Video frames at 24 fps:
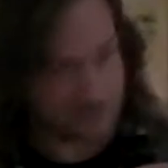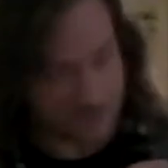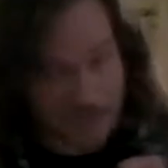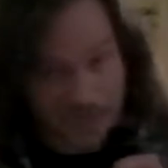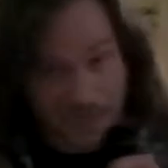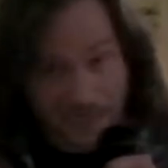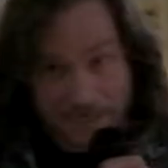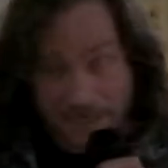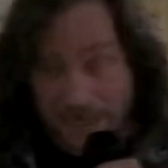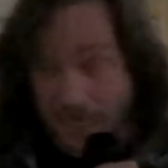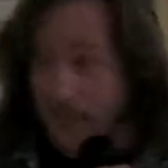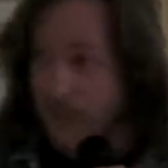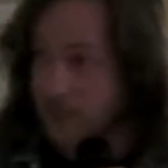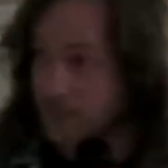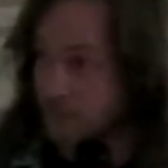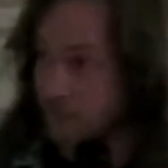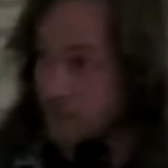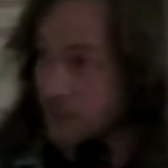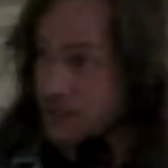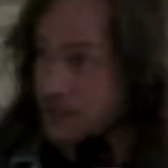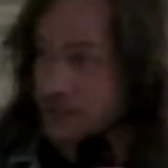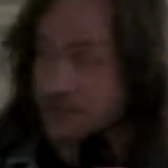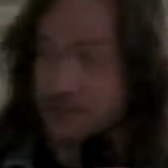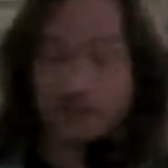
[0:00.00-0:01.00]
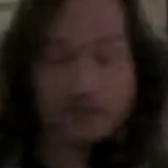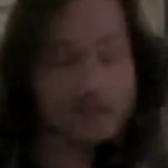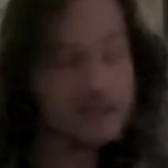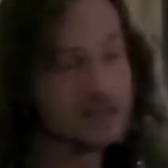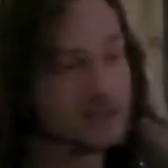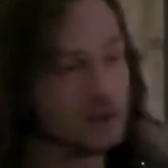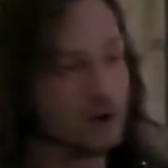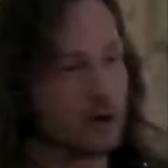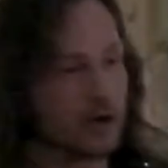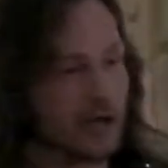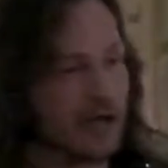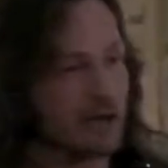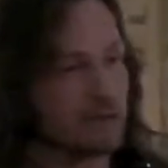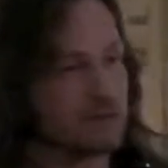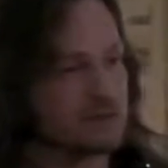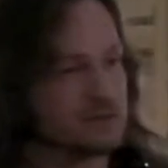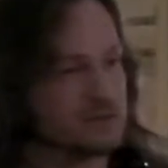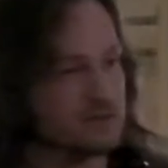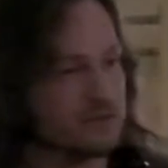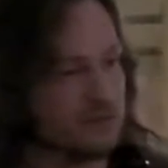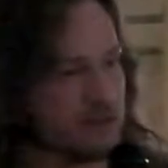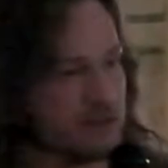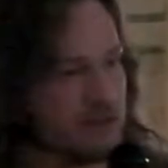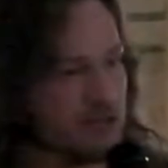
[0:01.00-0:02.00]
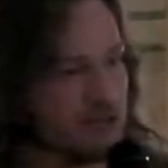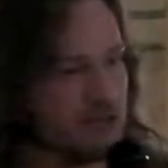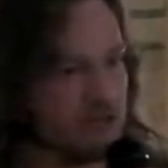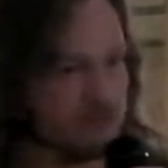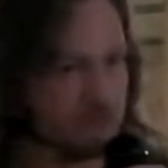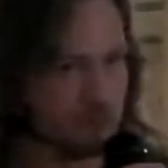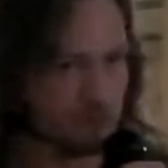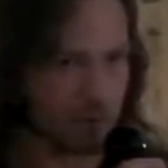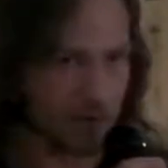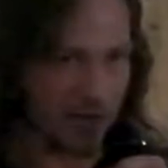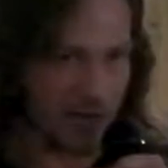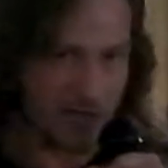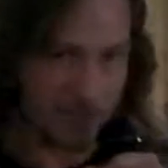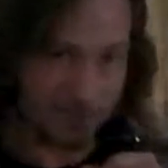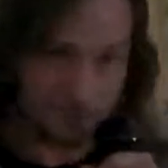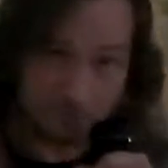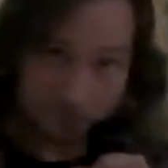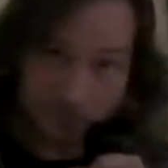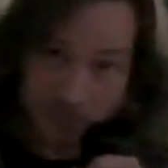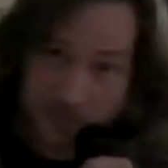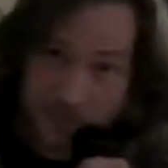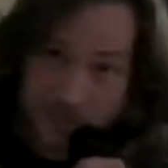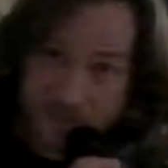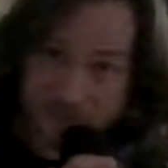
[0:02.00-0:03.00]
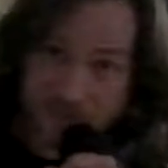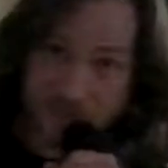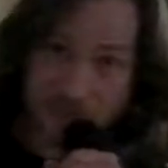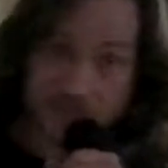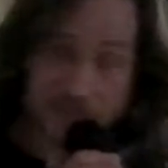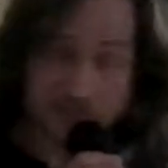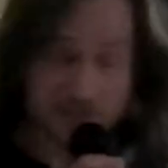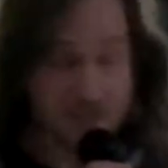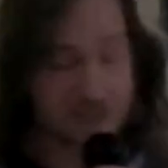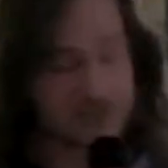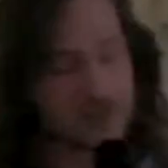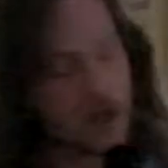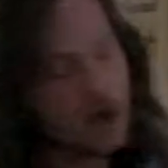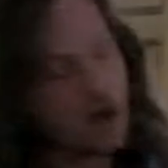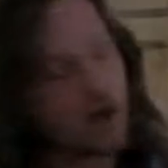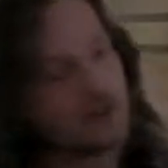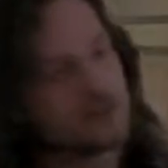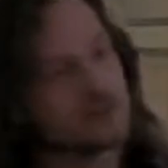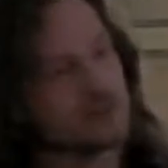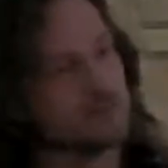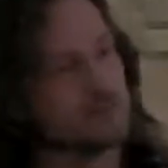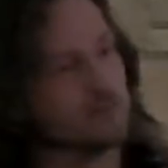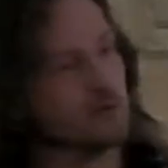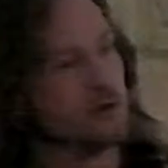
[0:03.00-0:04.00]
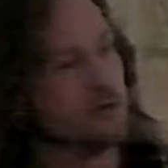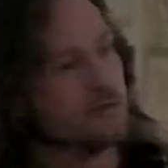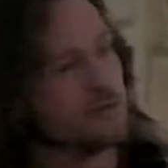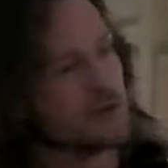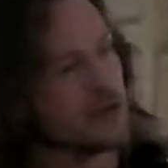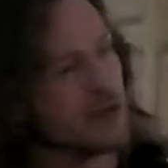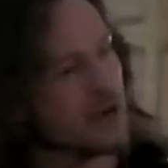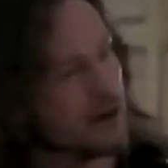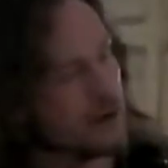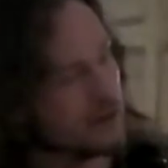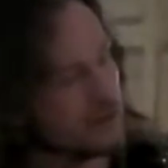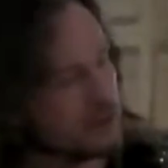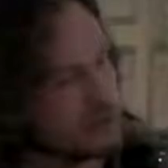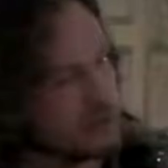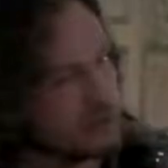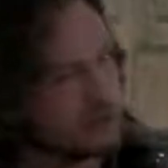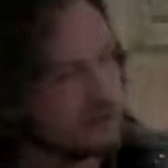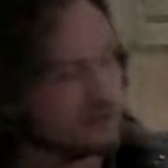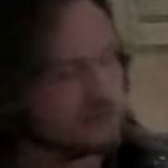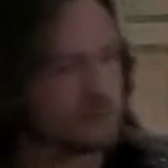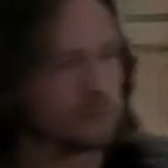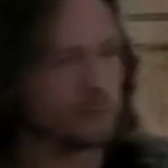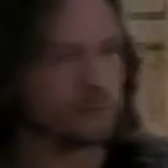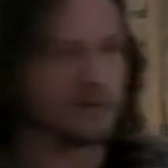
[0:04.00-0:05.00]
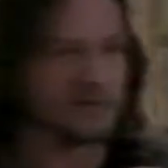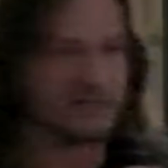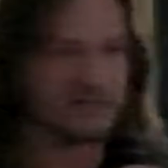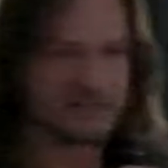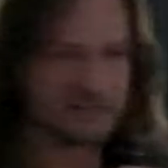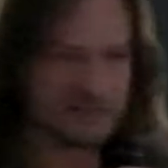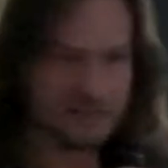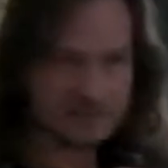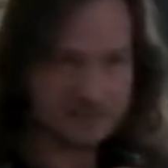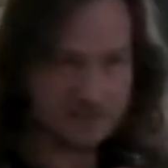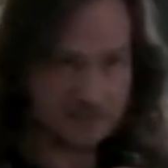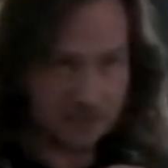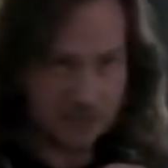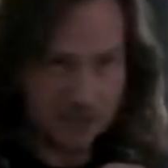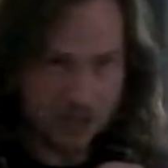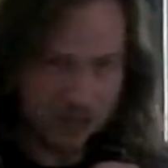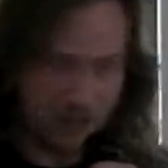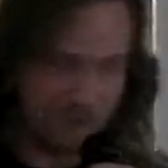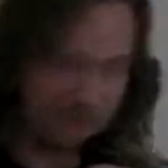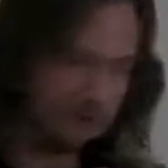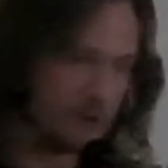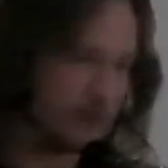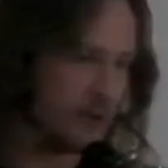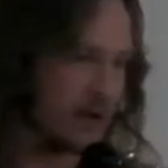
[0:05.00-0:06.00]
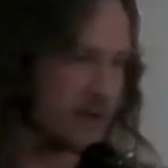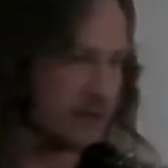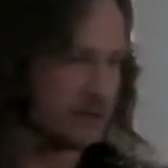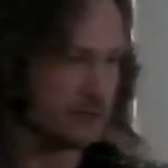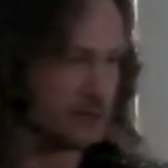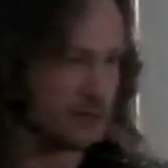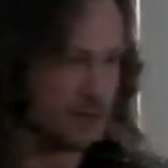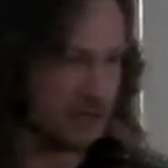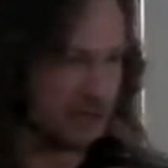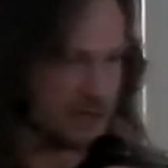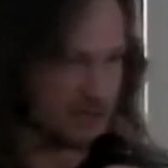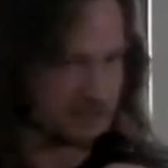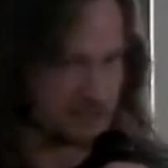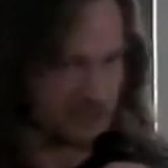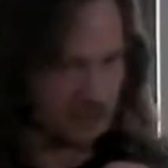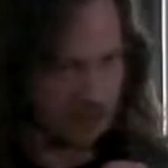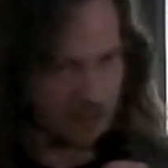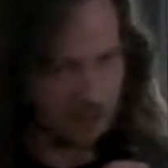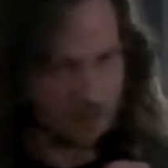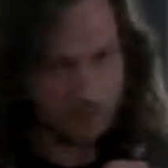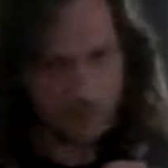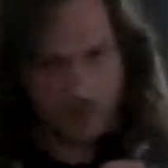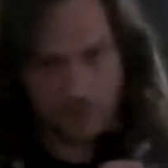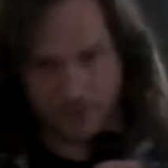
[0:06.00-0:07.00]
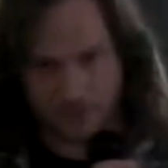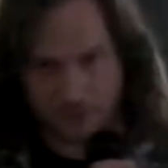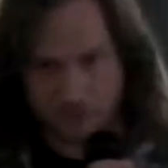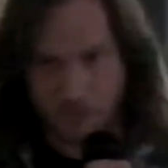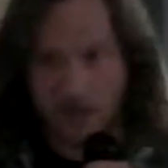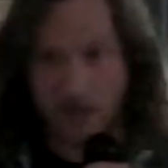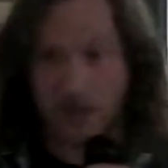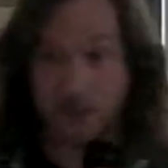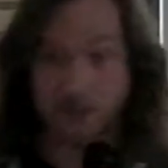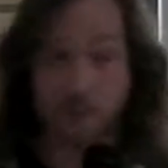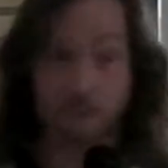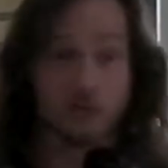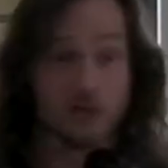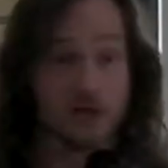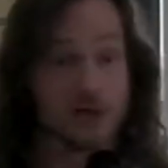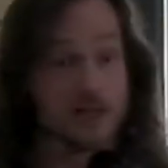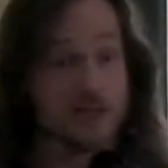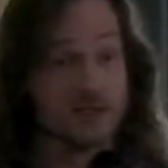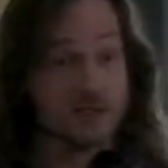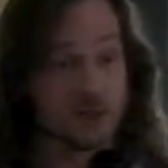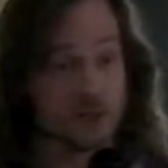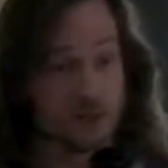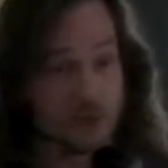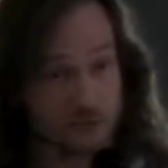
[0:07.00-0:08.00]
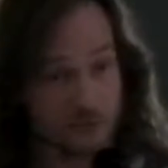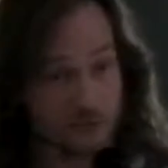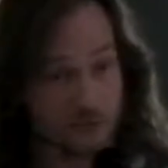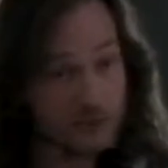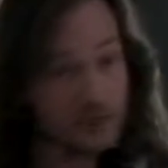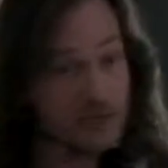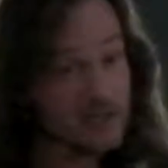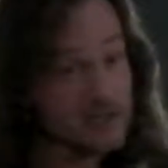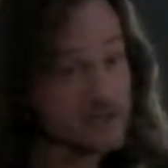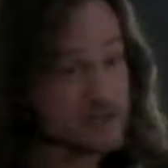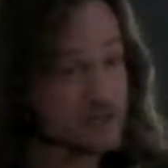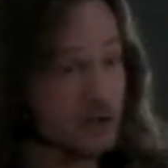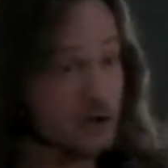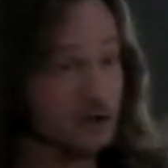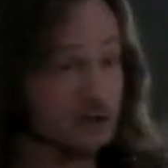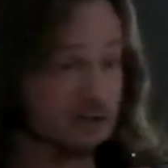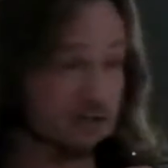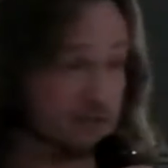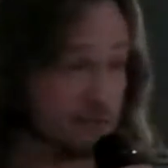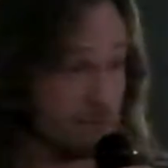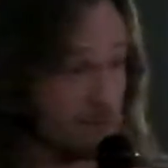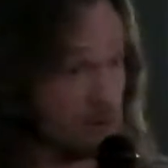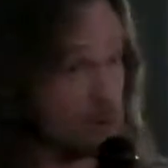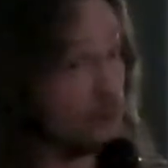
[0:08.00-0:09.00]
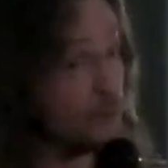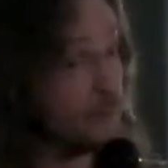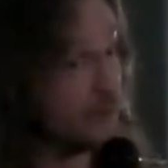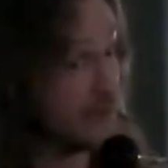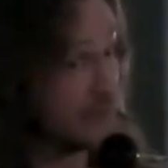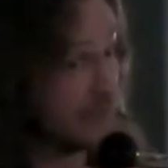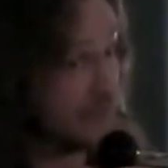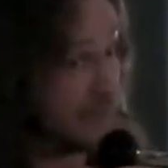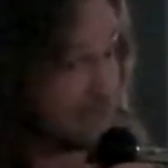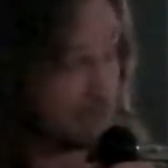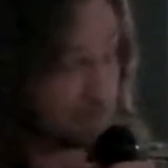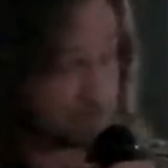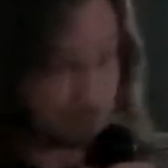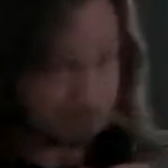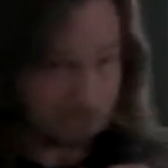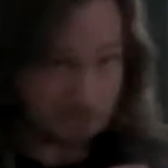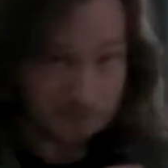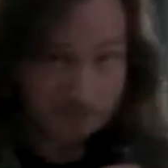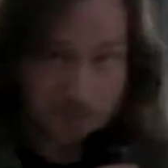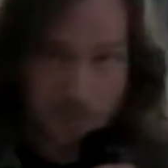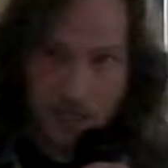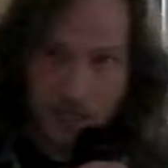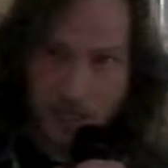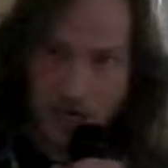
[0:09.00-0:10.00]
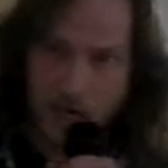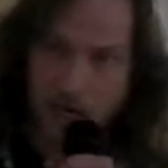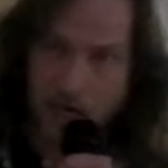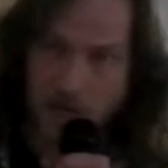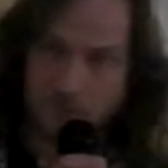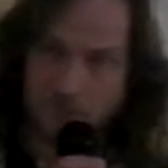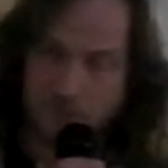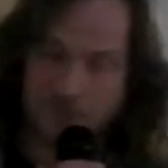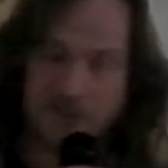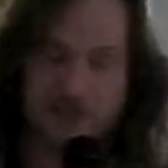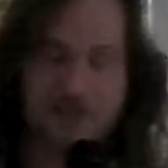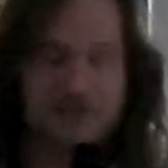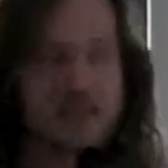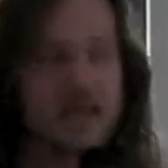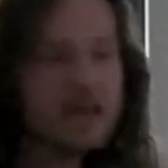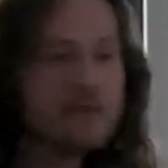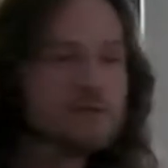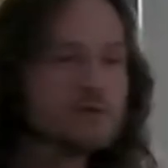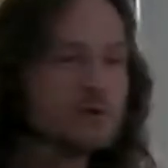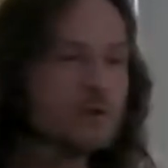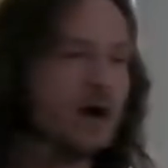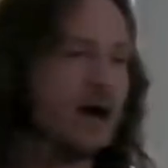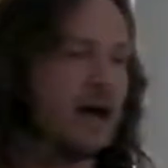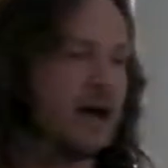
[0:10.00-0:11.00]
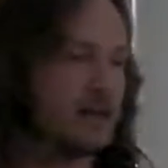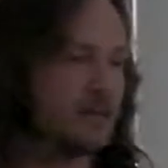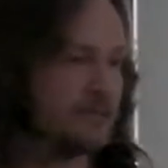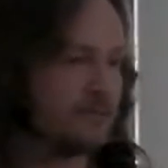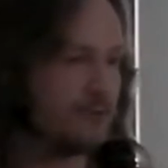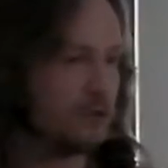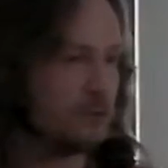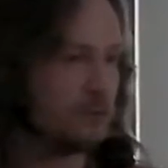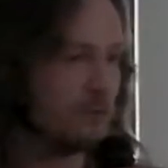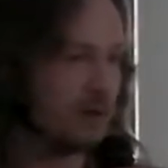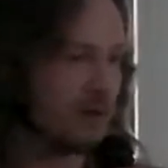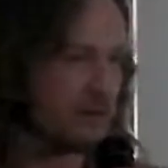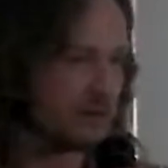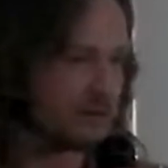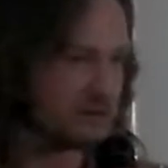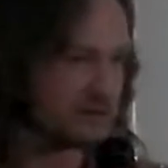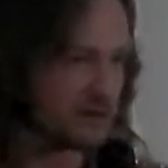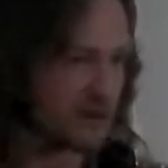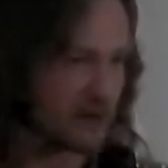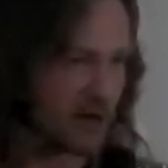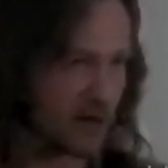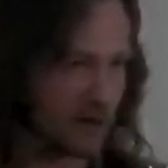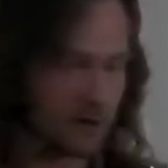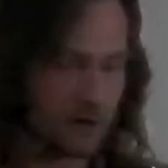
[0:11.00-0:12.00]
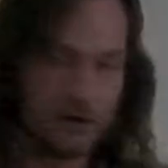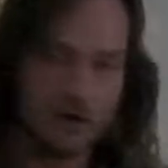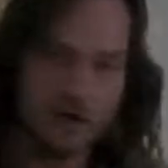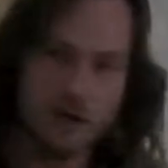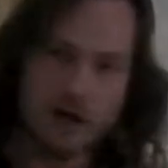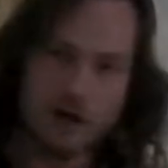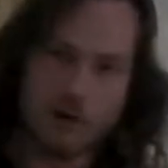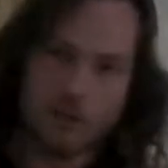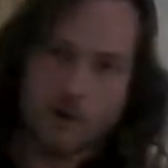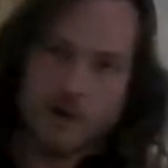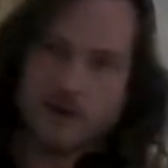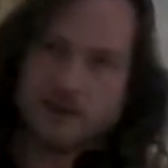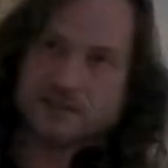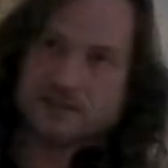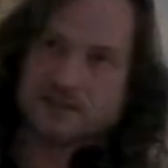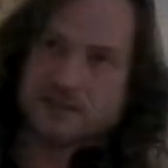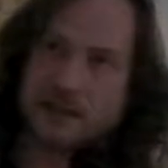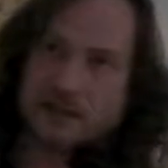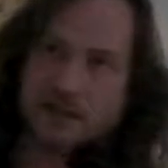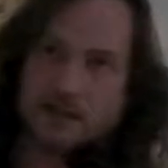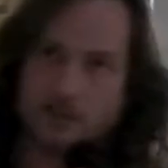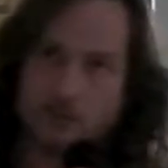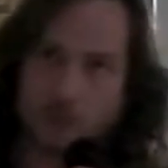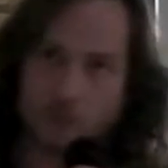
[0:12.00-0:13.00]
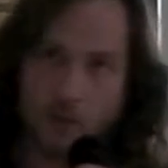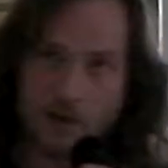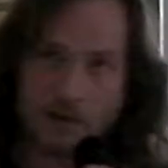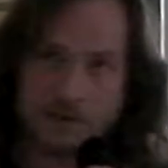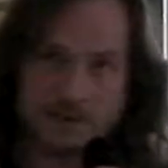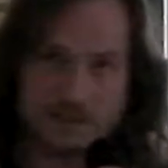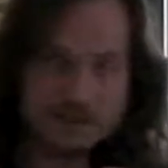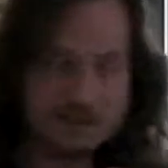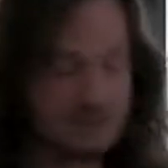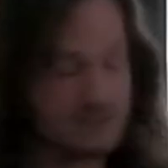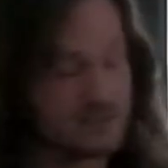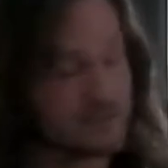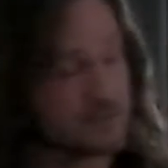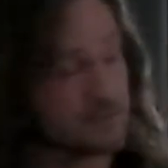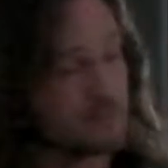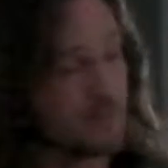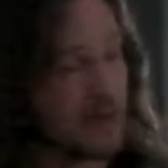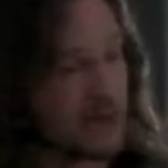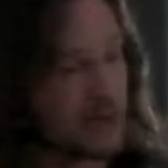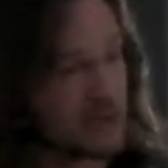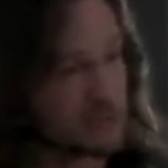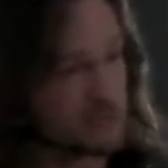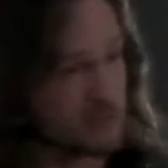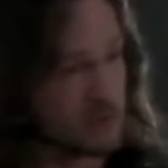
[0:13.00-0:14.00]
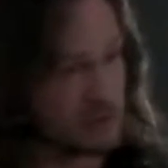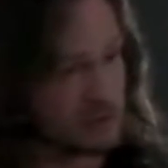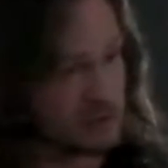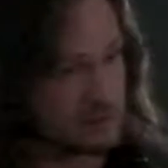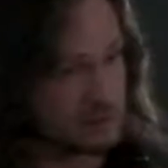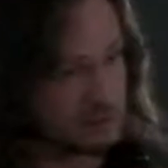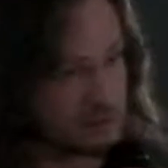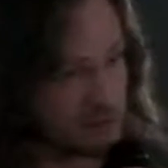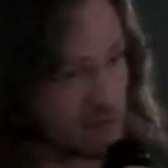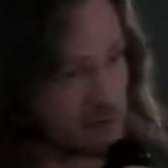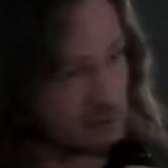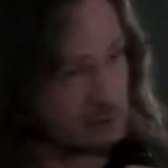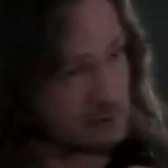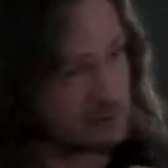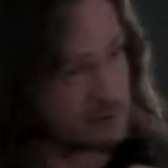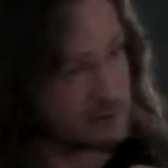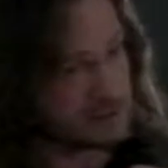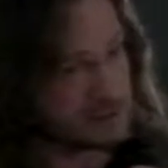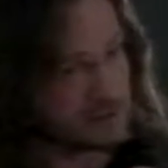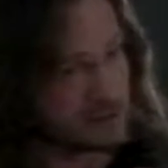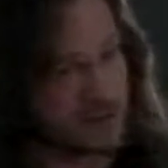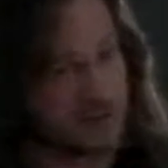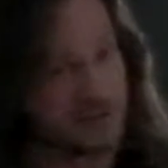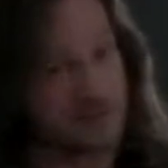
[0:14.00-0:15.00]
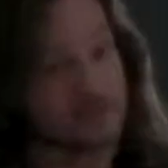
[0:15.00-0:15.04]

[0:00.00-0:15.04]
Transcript: And he has recently gone out of the evil game. Satan started moving out of the evil business a few hundred years ago when the major religions really started moving in. Things came to a head a few months ago when Satan went to see some management consultants to get